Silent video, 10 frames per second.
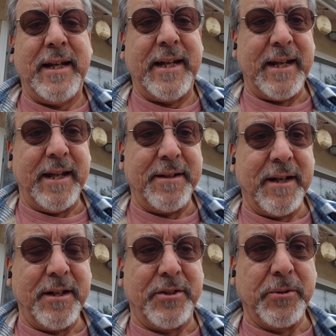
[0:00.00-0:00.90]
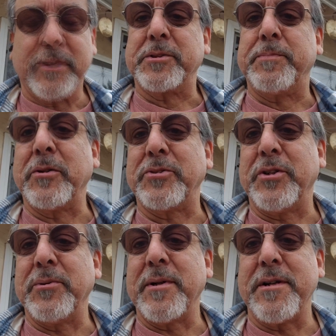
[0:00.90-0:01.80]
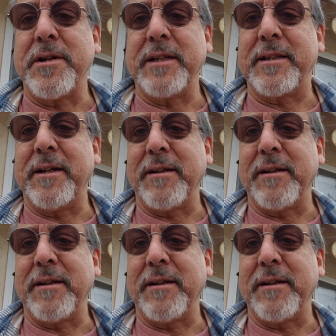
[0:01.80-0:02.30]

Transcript: and do what it's supposed to do underneath there.